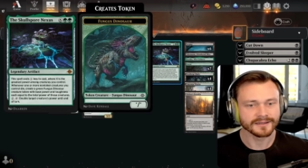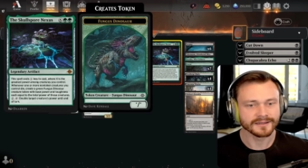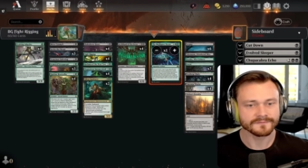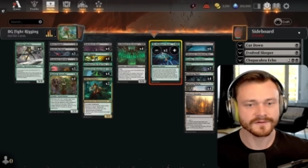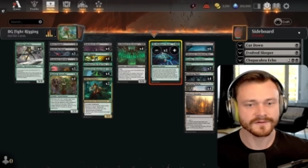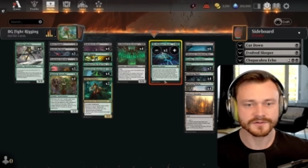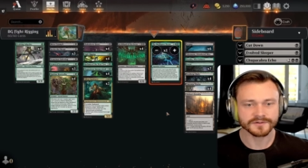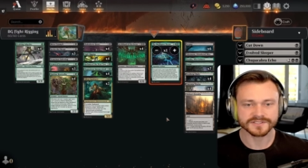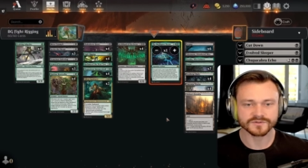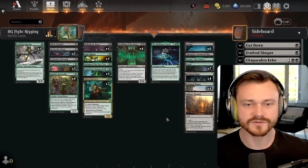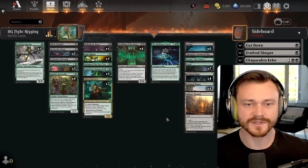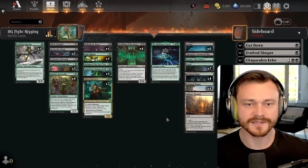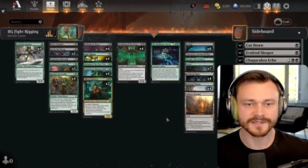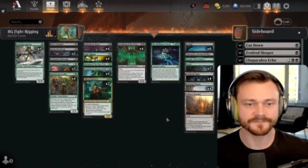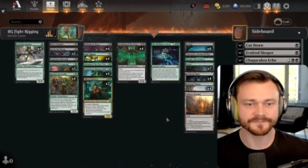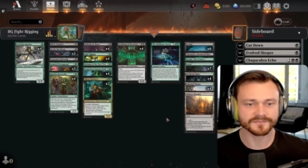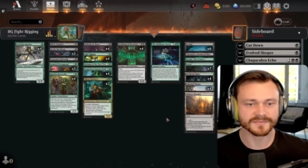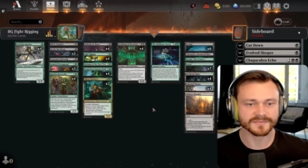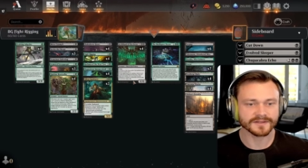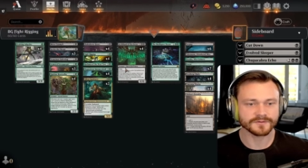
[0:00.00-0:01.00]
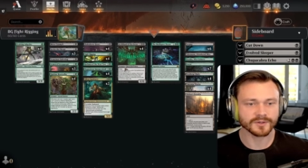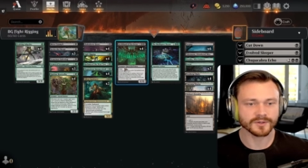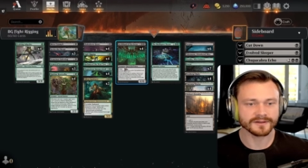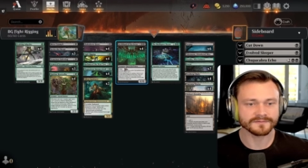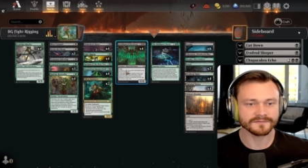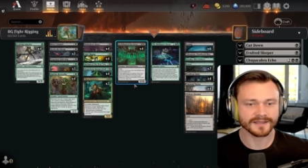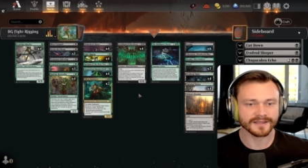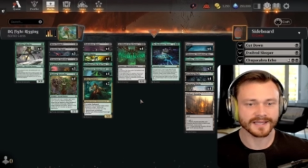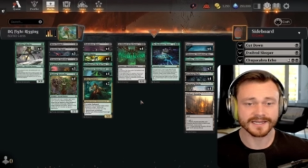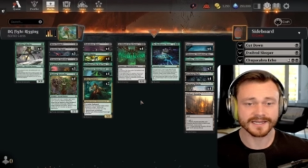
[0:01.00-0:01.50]
Very sweet. If you
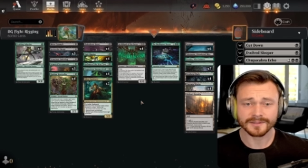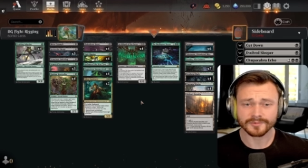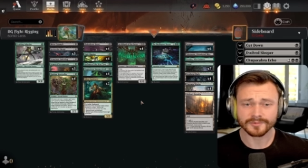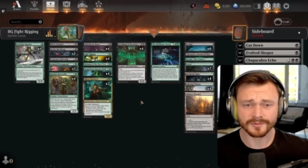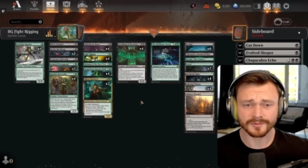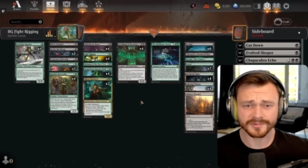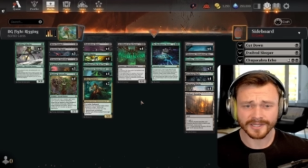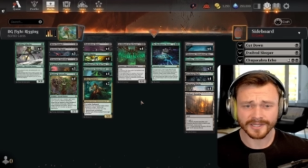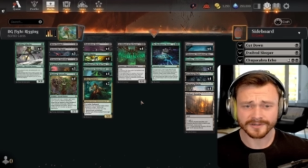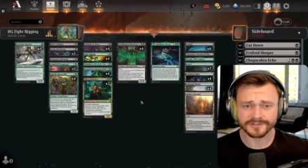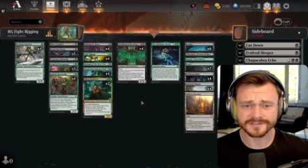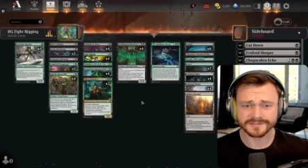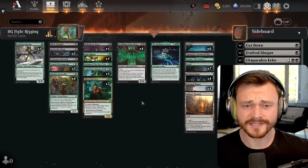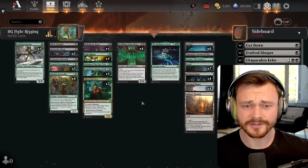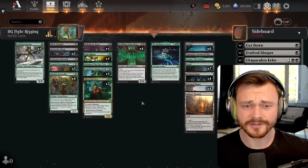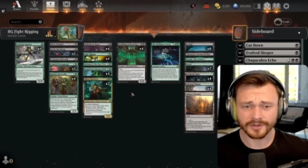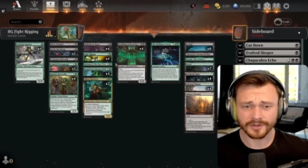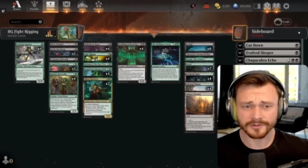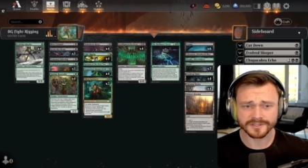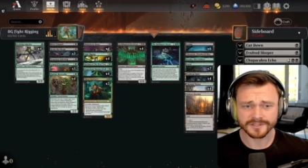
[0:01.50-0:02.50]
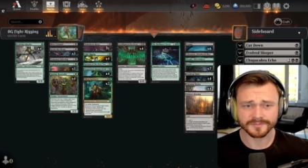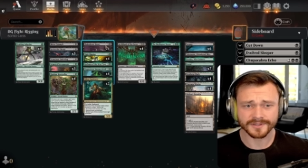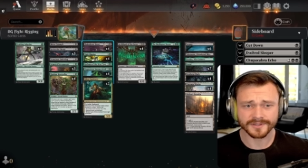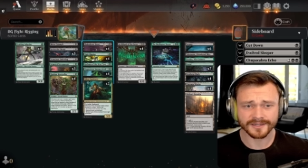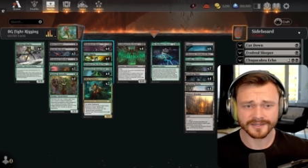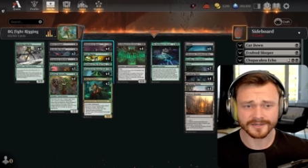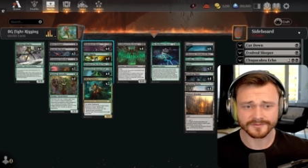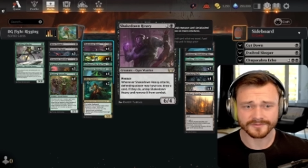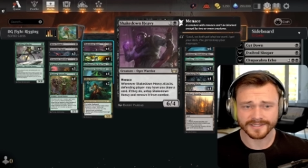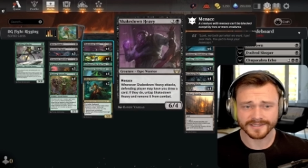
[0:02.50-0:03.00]
have any number of blockers that are hard to
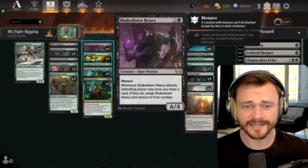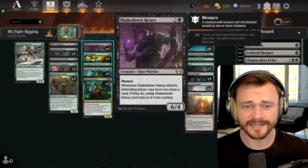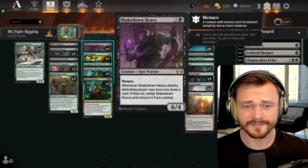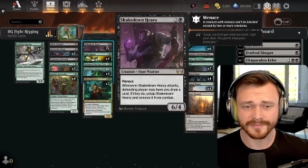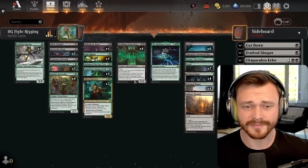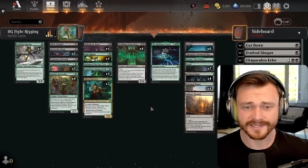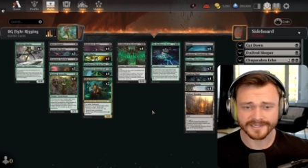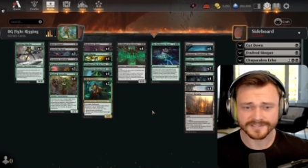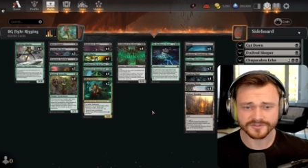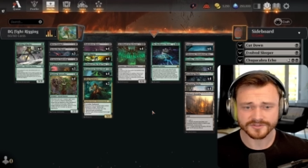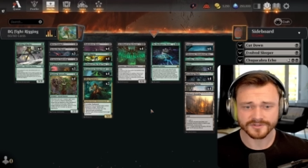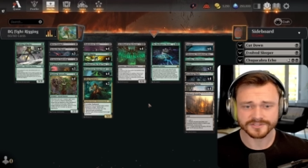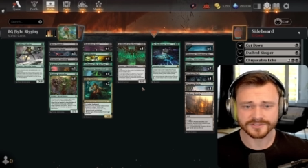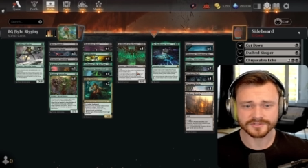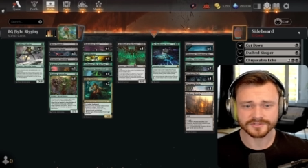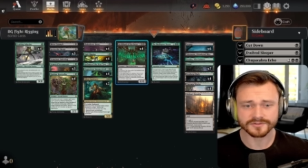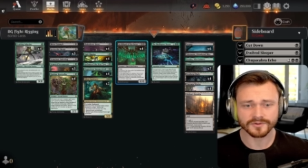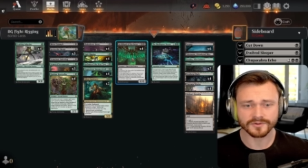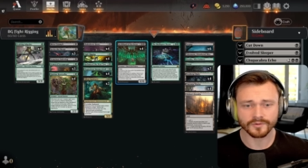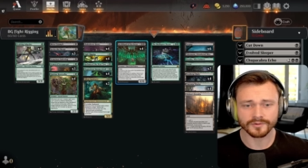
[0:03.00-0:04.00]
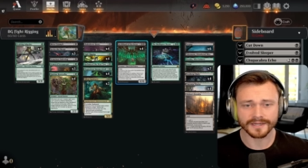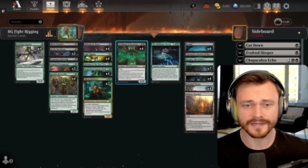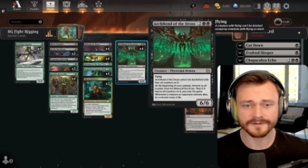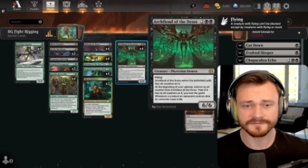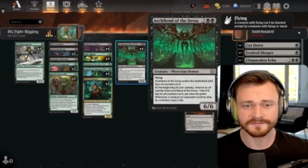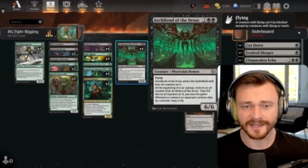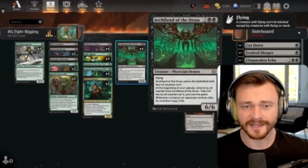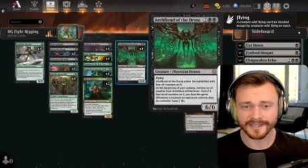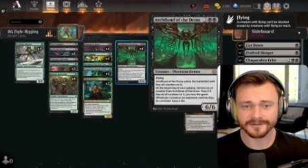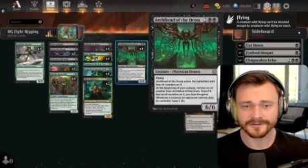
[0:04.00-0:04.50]
block, right, like a menace creature or a
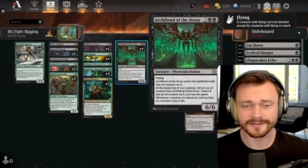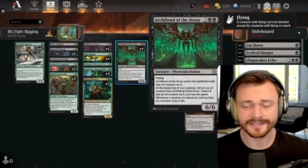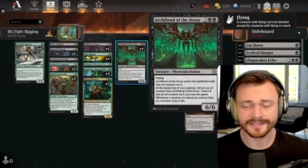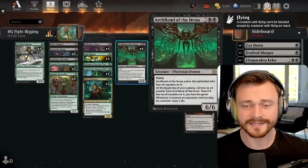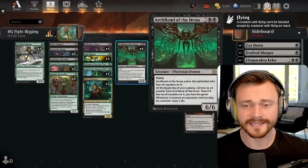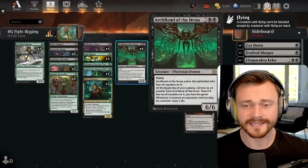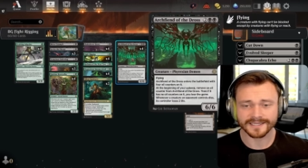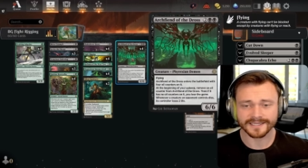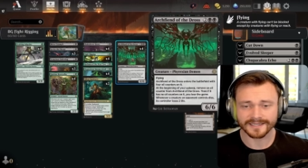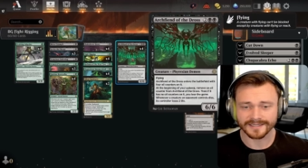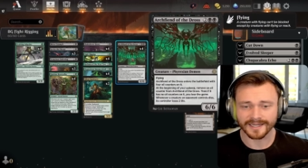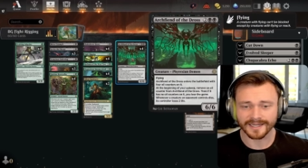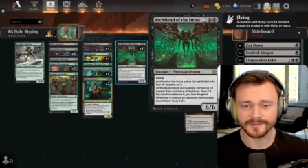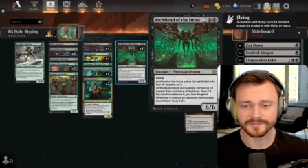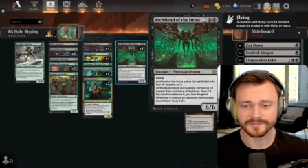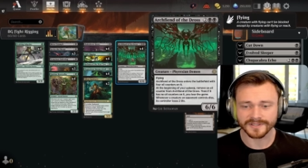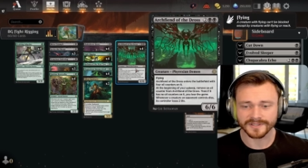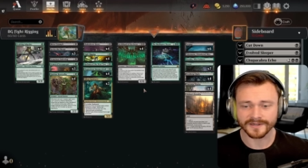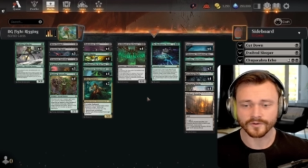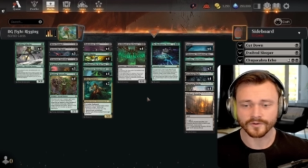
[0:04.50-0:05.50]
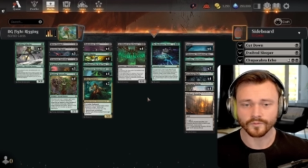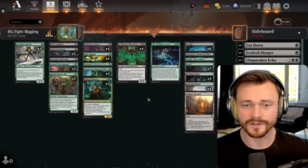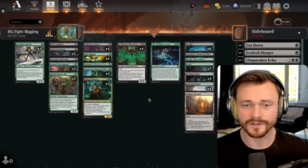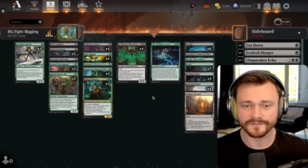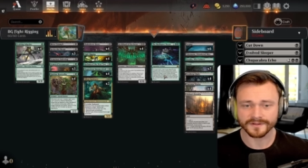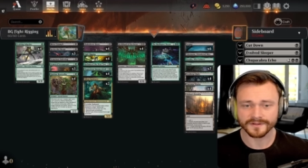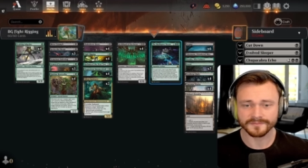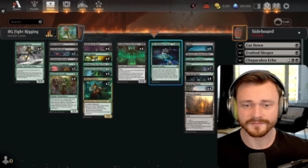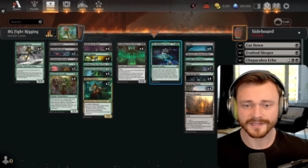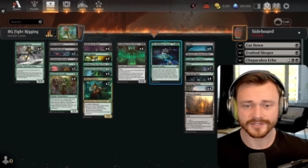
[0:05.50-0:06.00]
flyer, and they cannot block one of
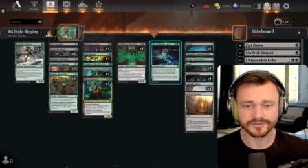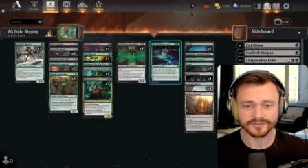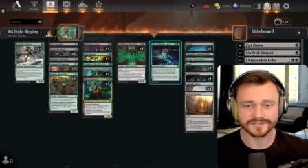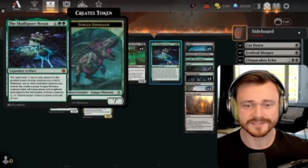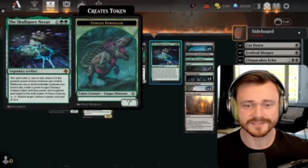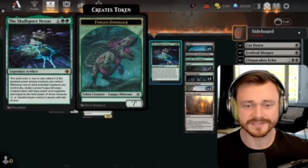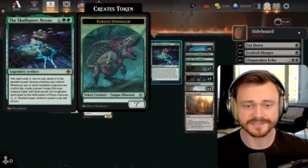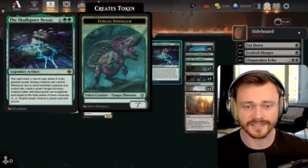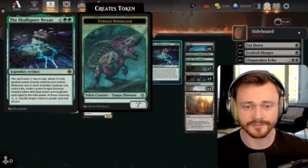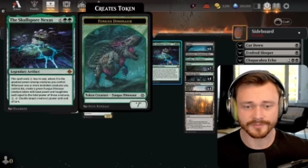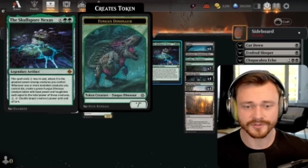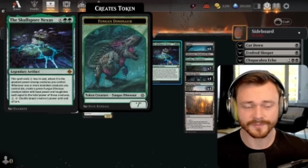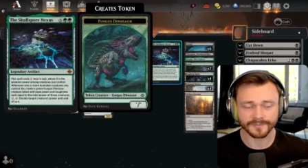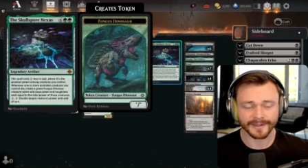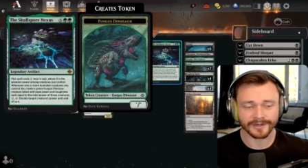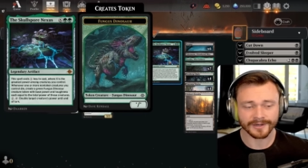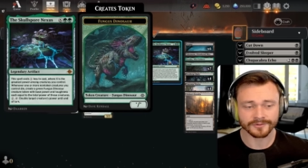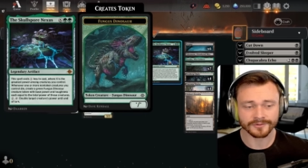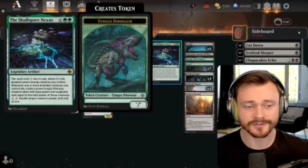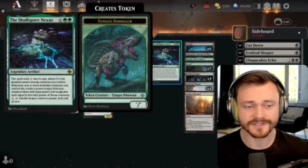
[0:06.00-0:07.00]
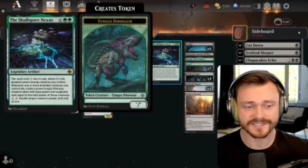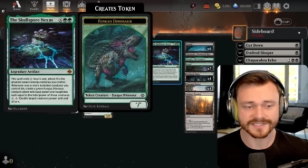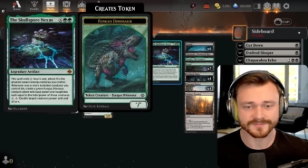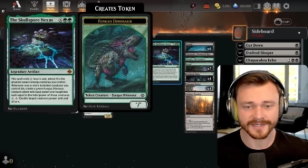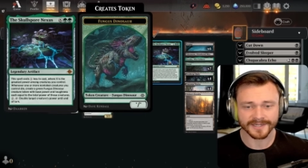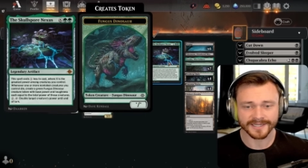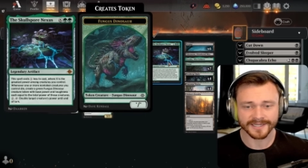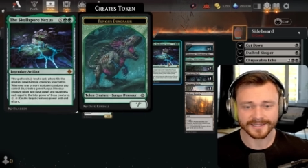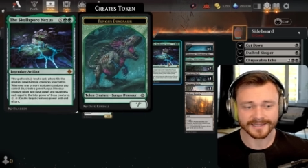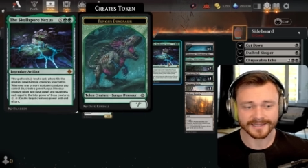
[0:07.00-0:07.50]
them, and you just double the power on the
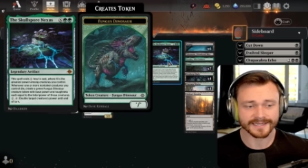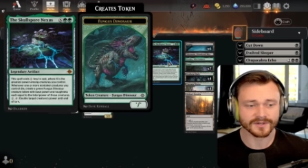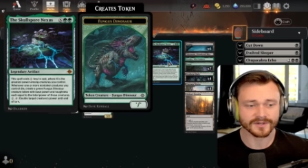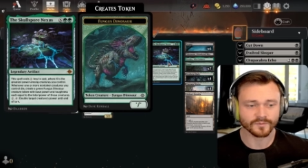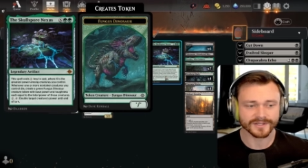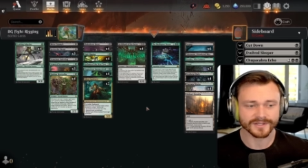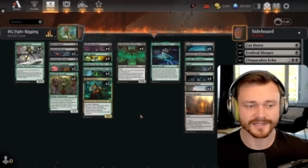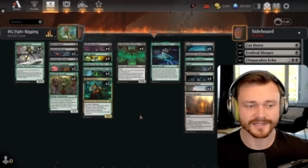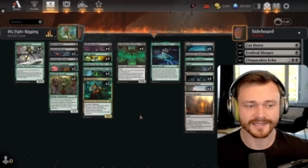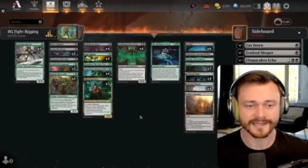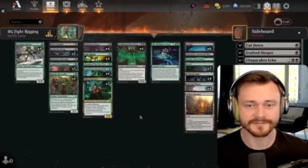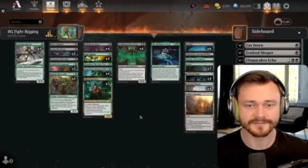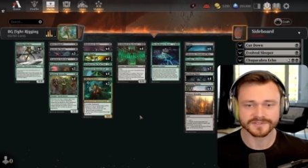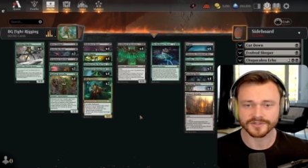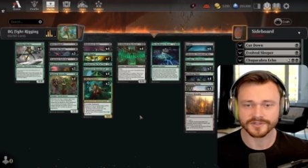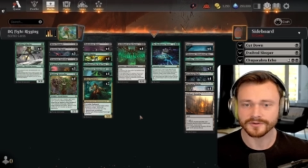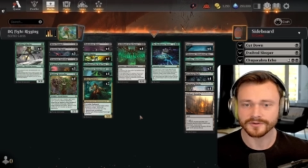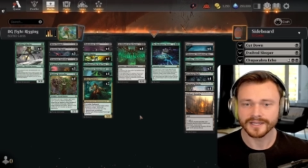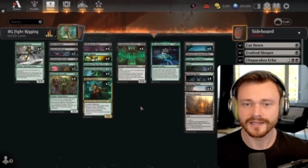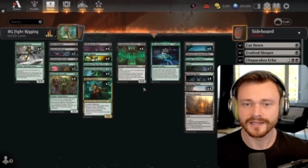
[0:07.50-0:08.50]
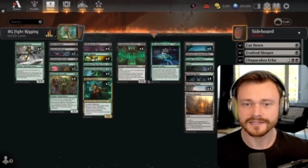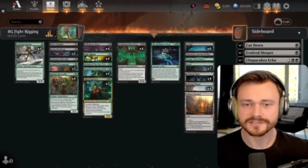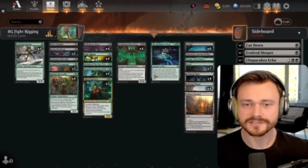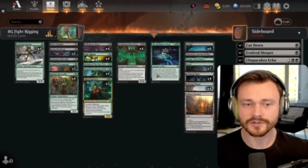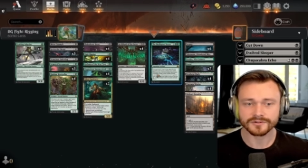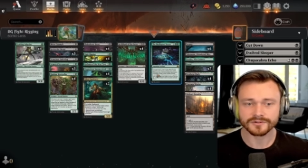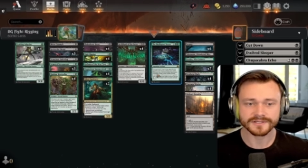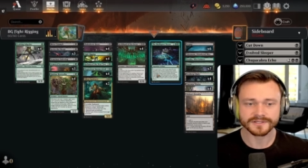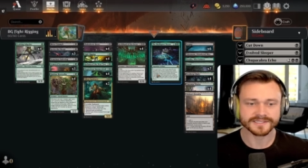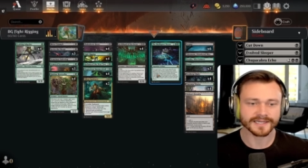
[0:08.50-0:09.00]
spot, that can win the game. So
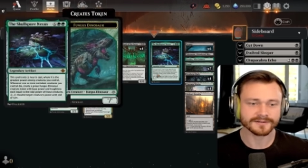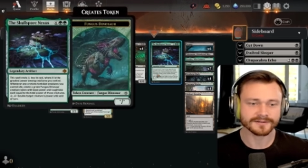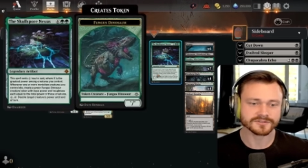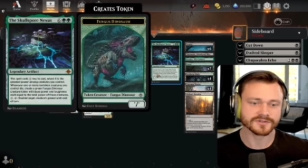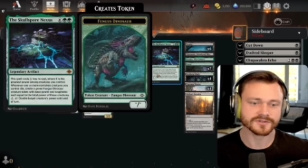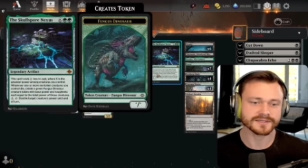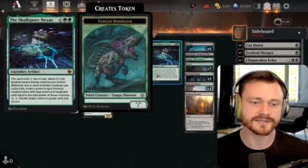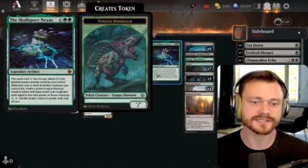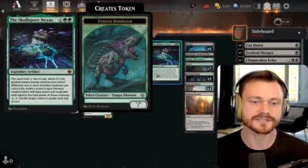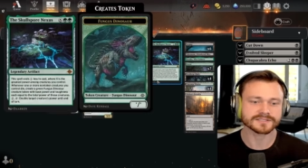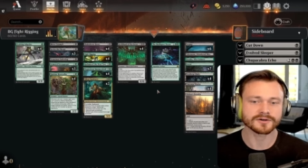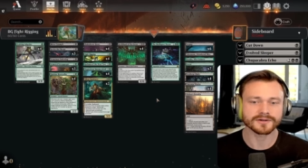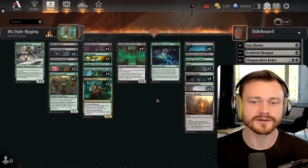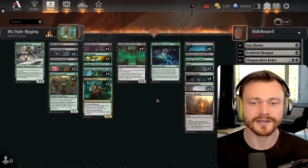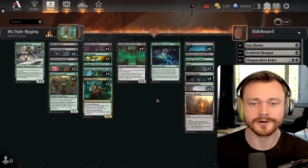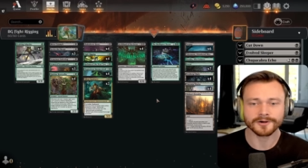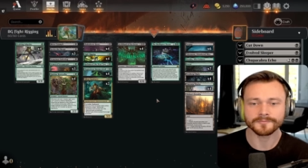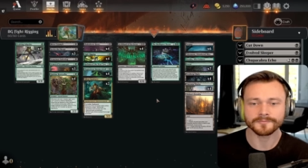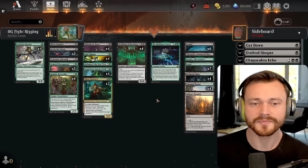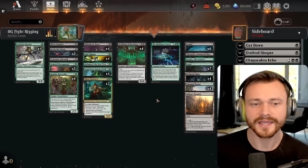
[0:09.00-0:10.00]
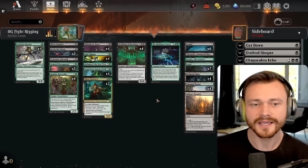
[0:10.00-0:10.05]
totally down to try this card out.